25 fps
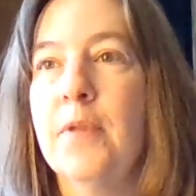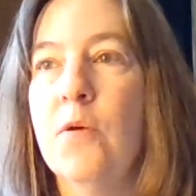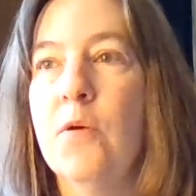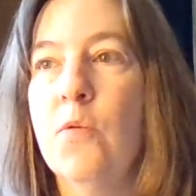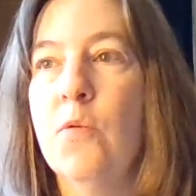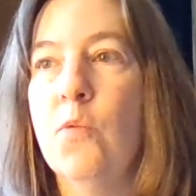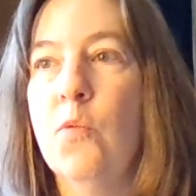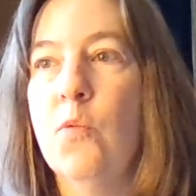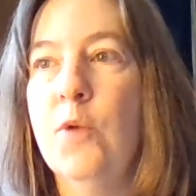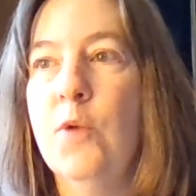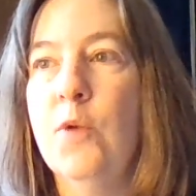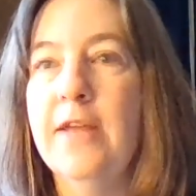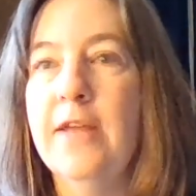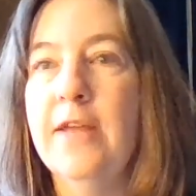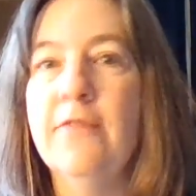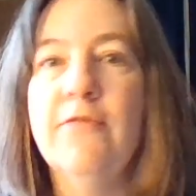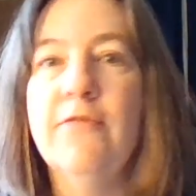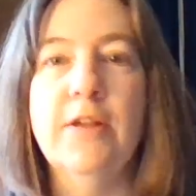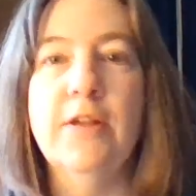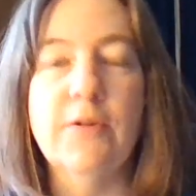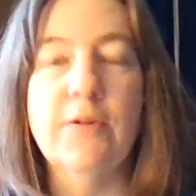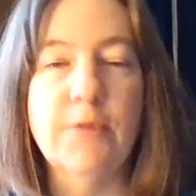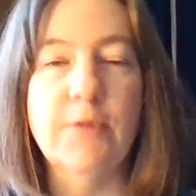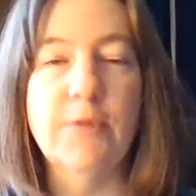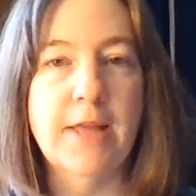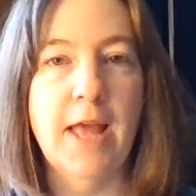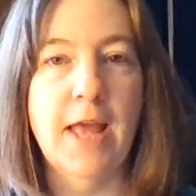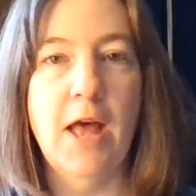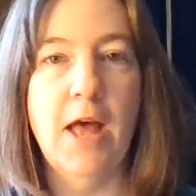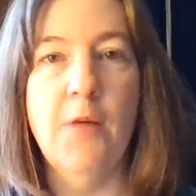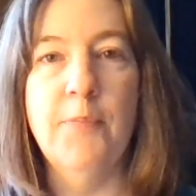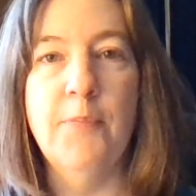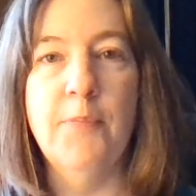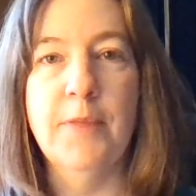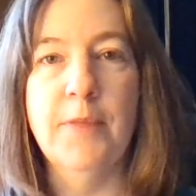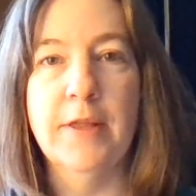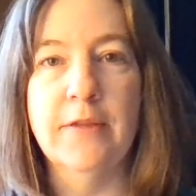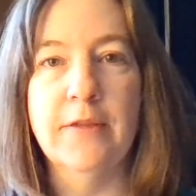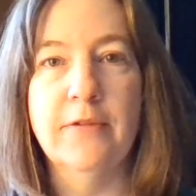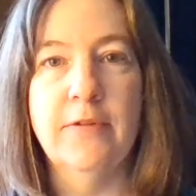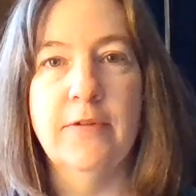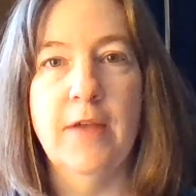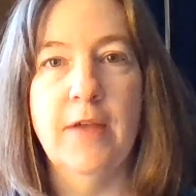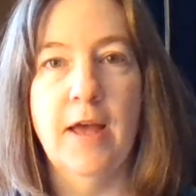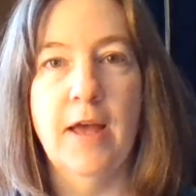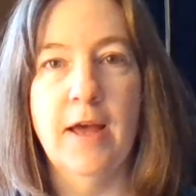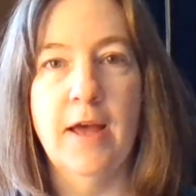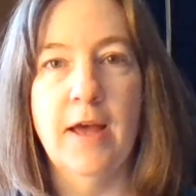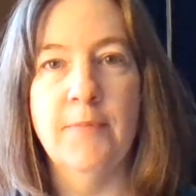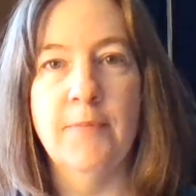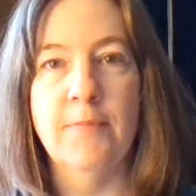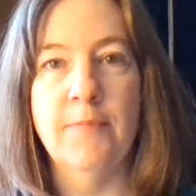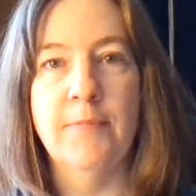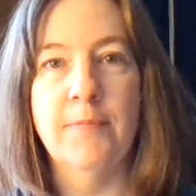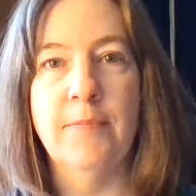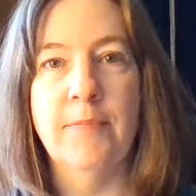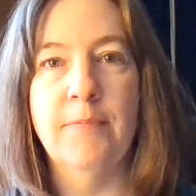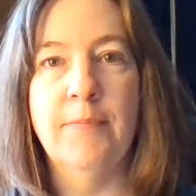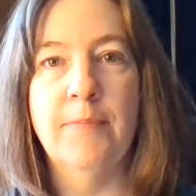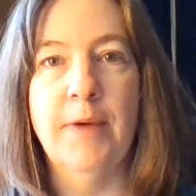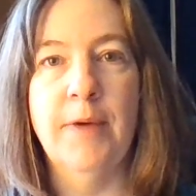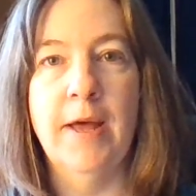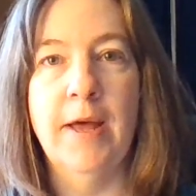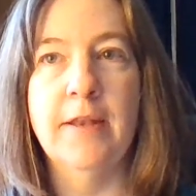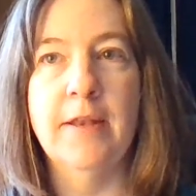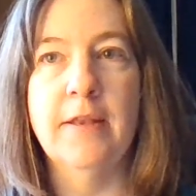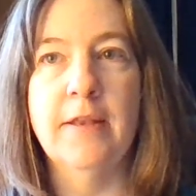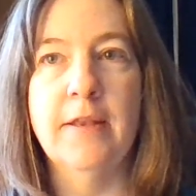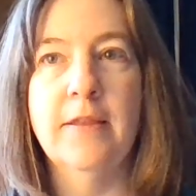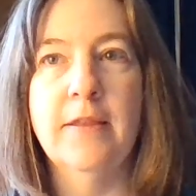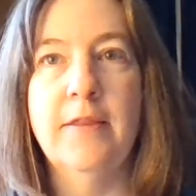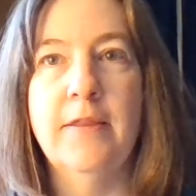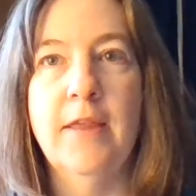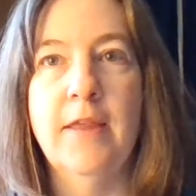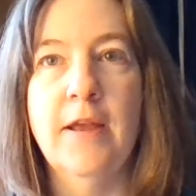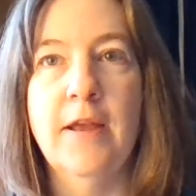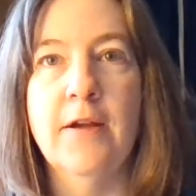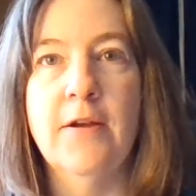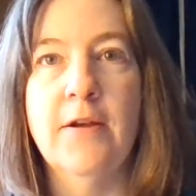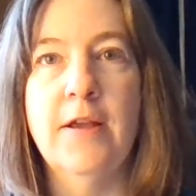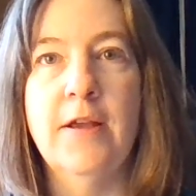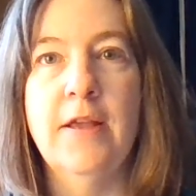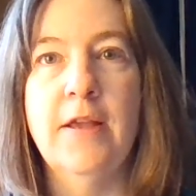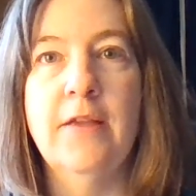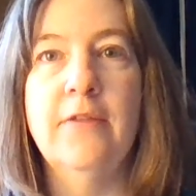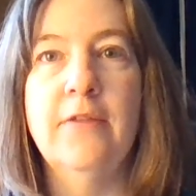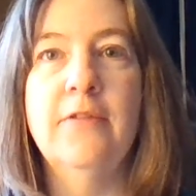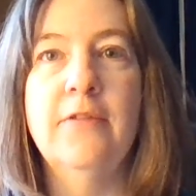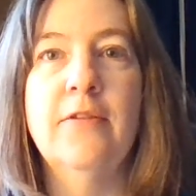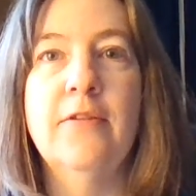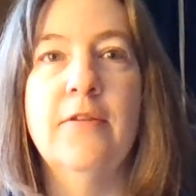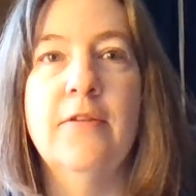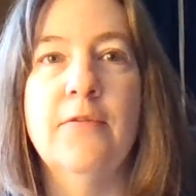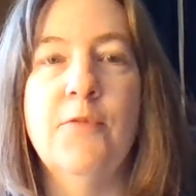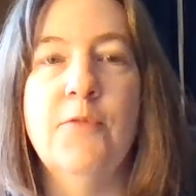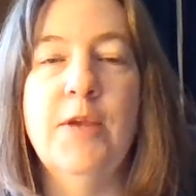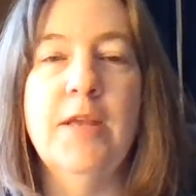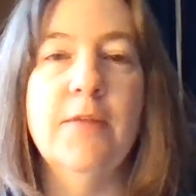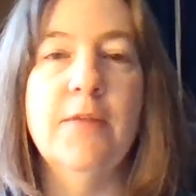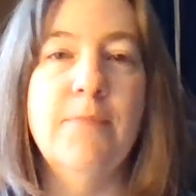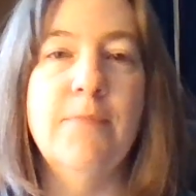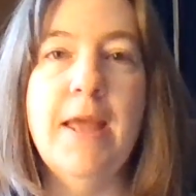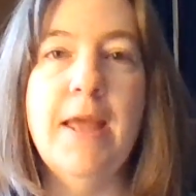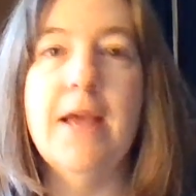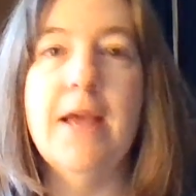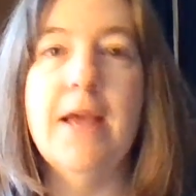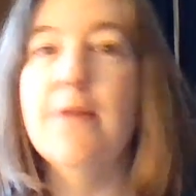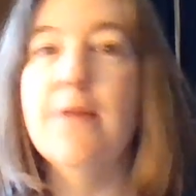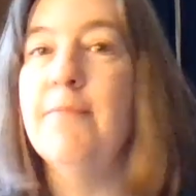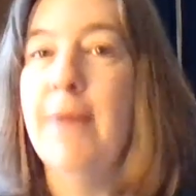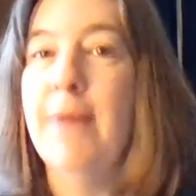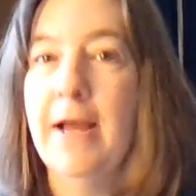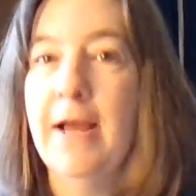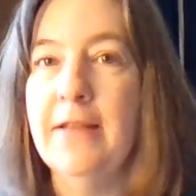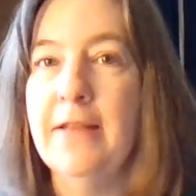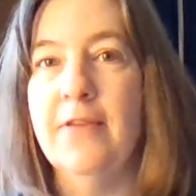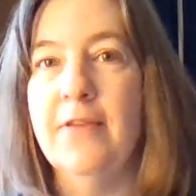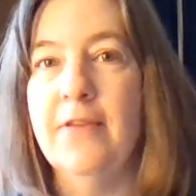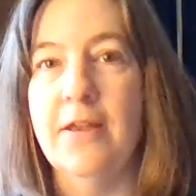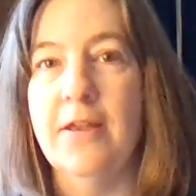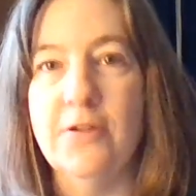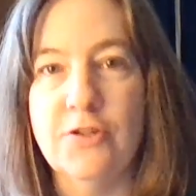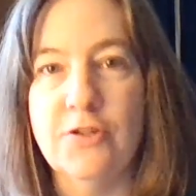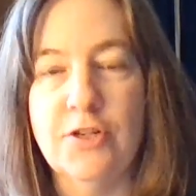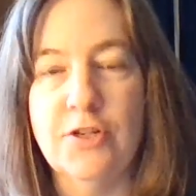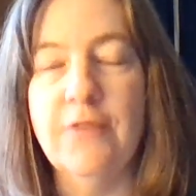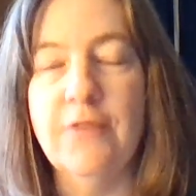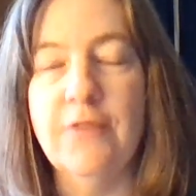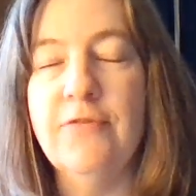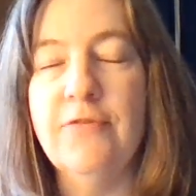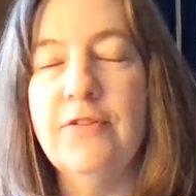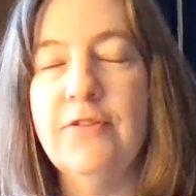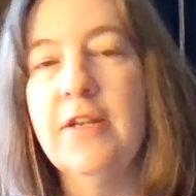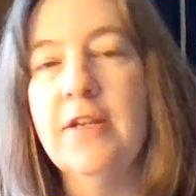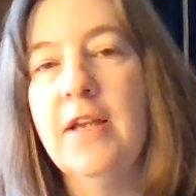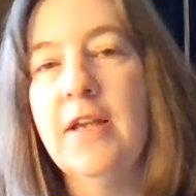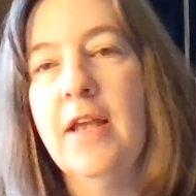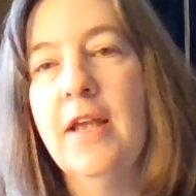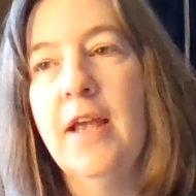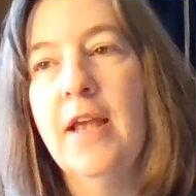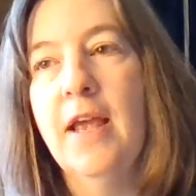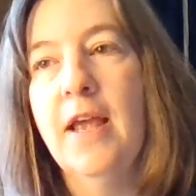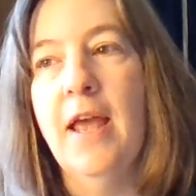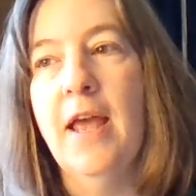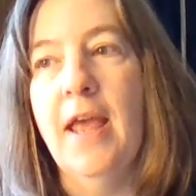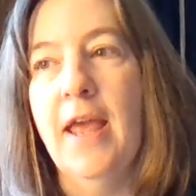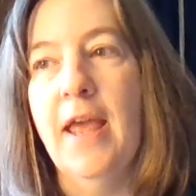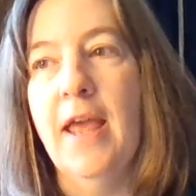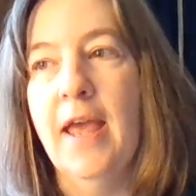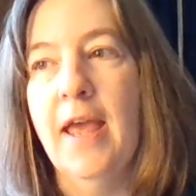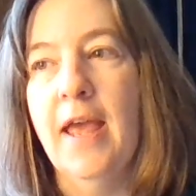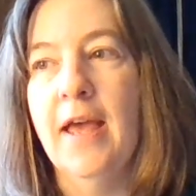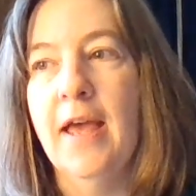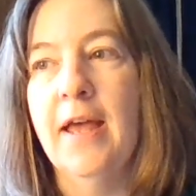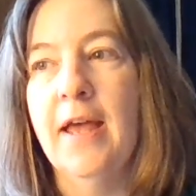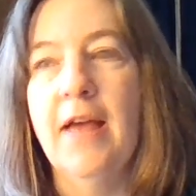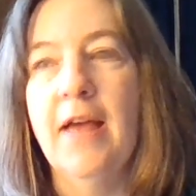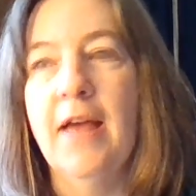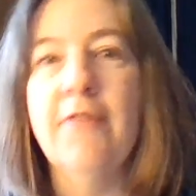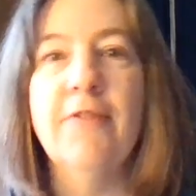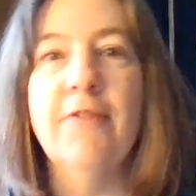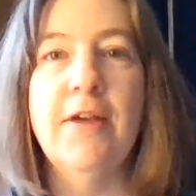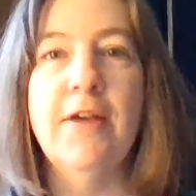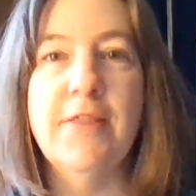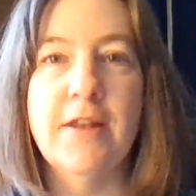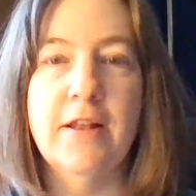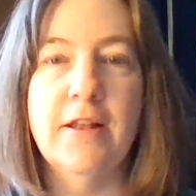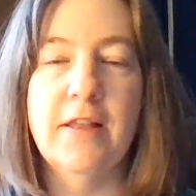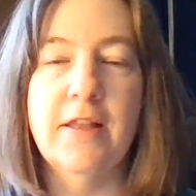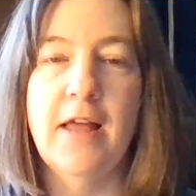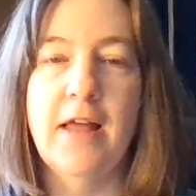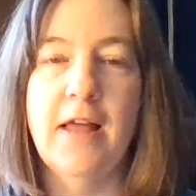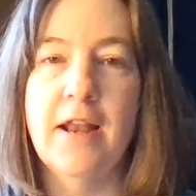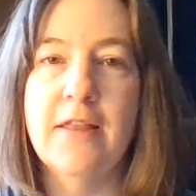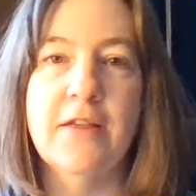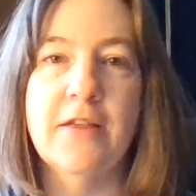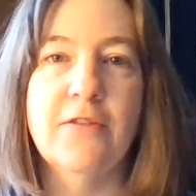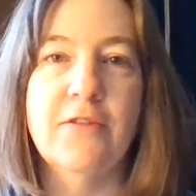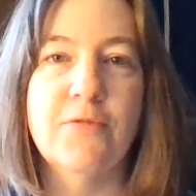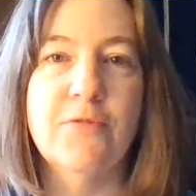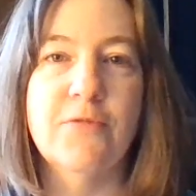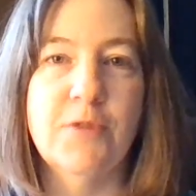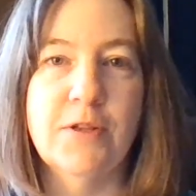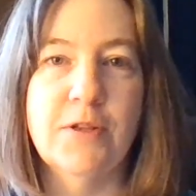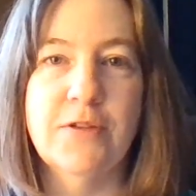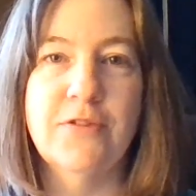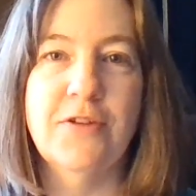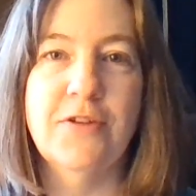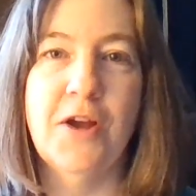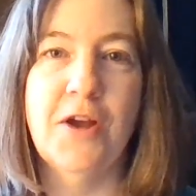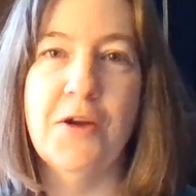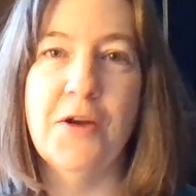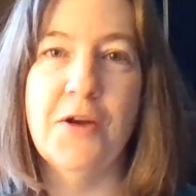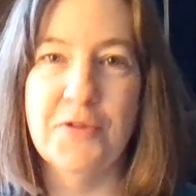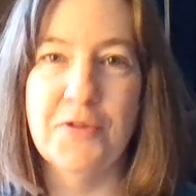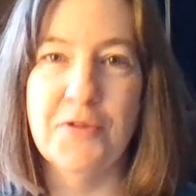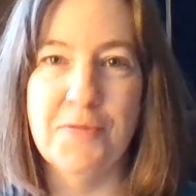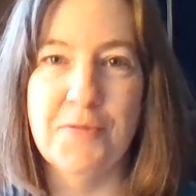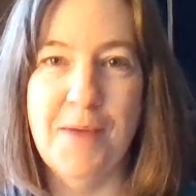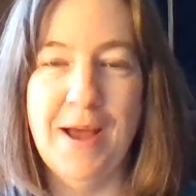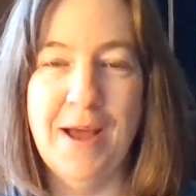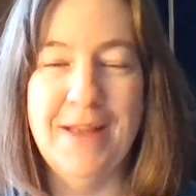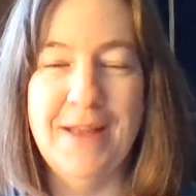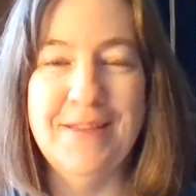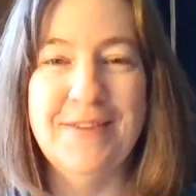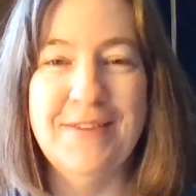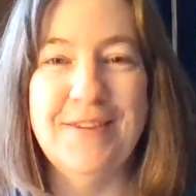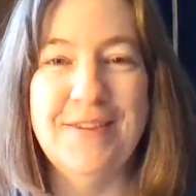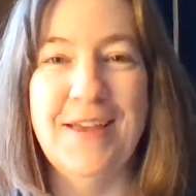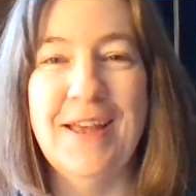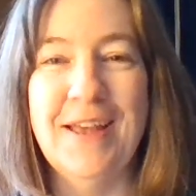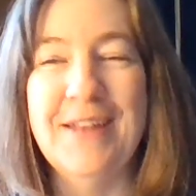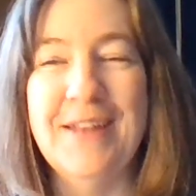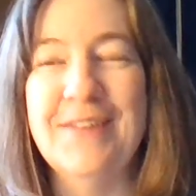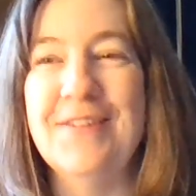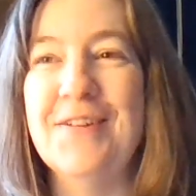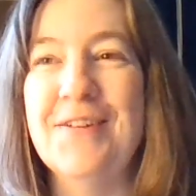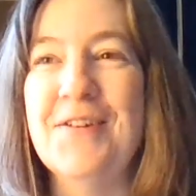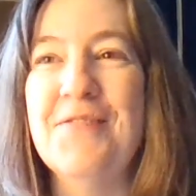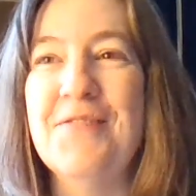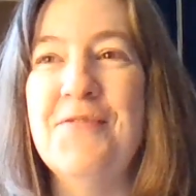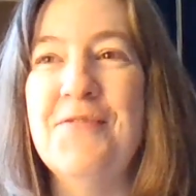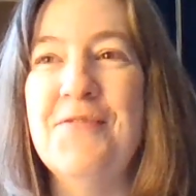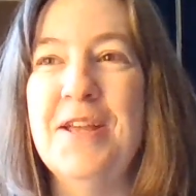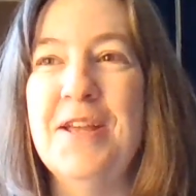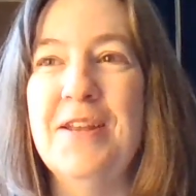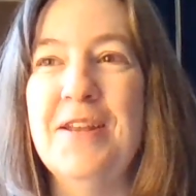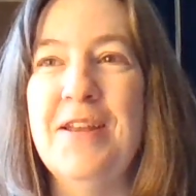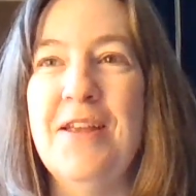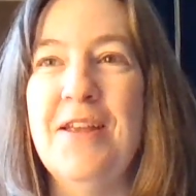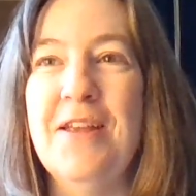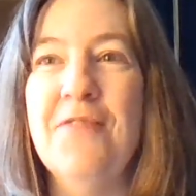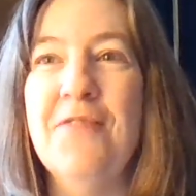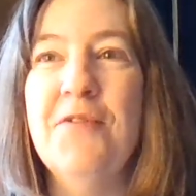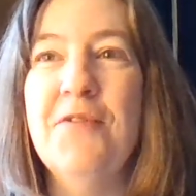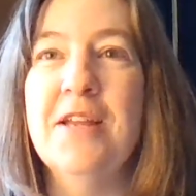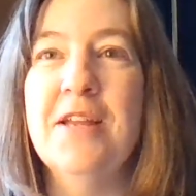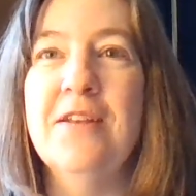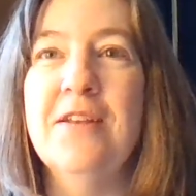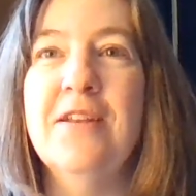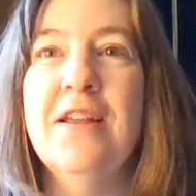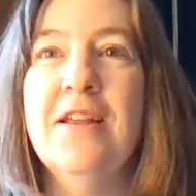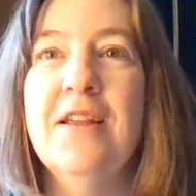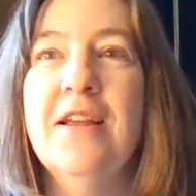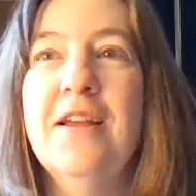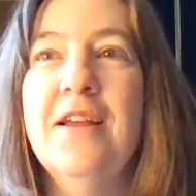we can feel really helpless, but we can make a mindset shift. And I find that a lot of things really start with mindset. So if we can